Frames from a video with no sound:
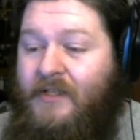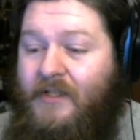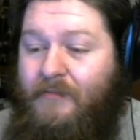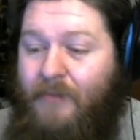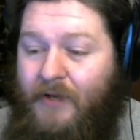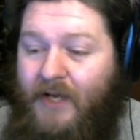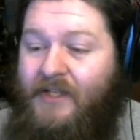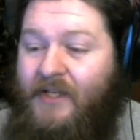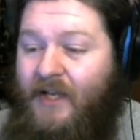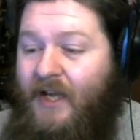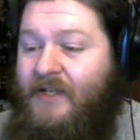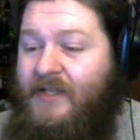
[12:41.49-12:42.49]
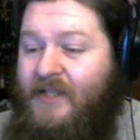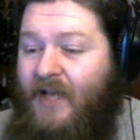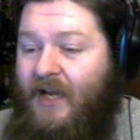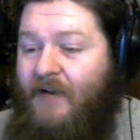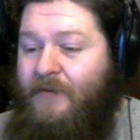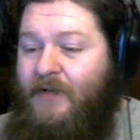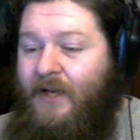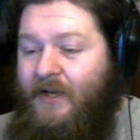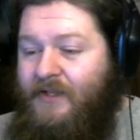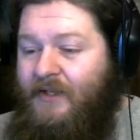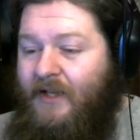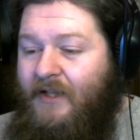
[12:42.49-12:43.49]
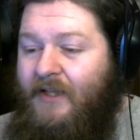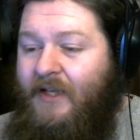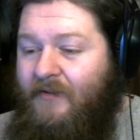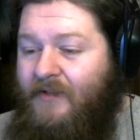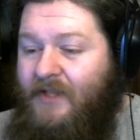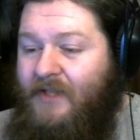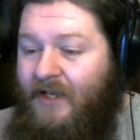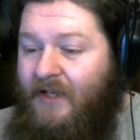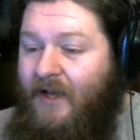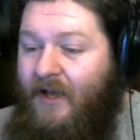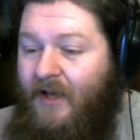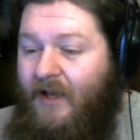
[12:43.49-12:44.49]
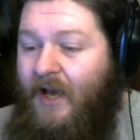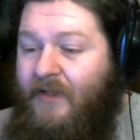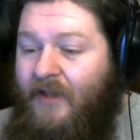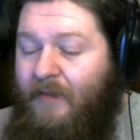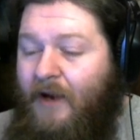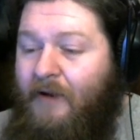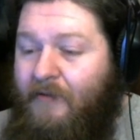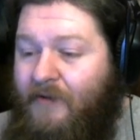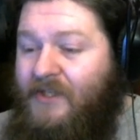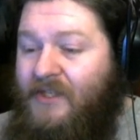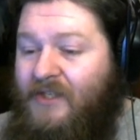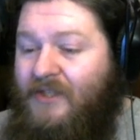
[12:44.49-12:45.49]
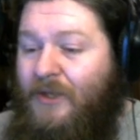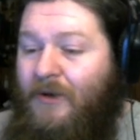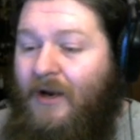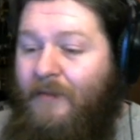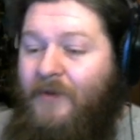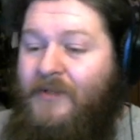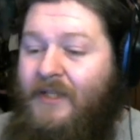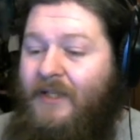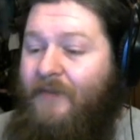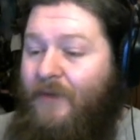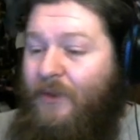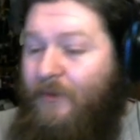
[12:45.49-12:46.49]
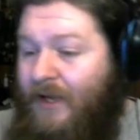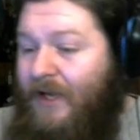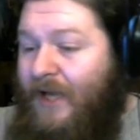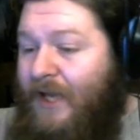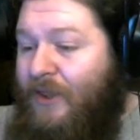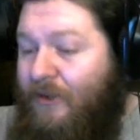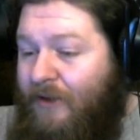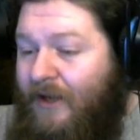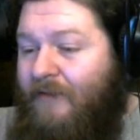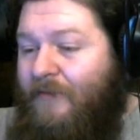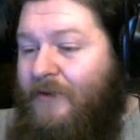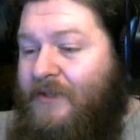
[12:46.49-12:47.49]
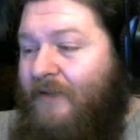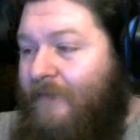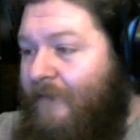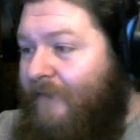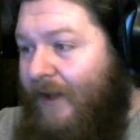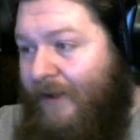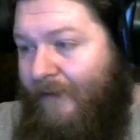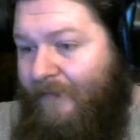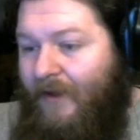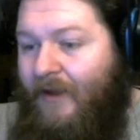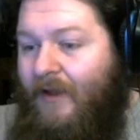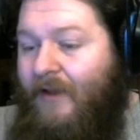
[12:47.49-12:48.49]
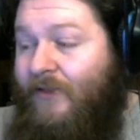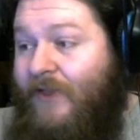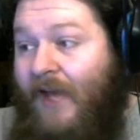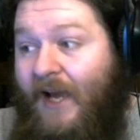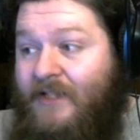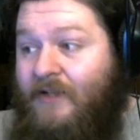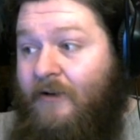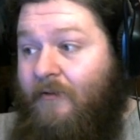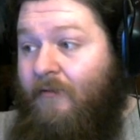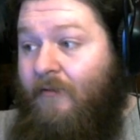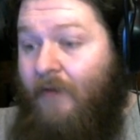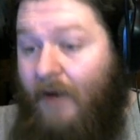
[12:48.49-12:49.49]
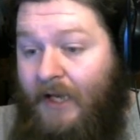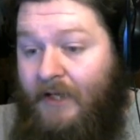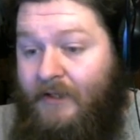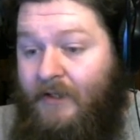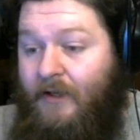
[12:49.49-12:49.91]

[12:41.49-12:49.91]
protection and stagger protection at the end of the scene, and the amount increases to 2 at emotion level 3 and 3 at emotion level 5. That's great.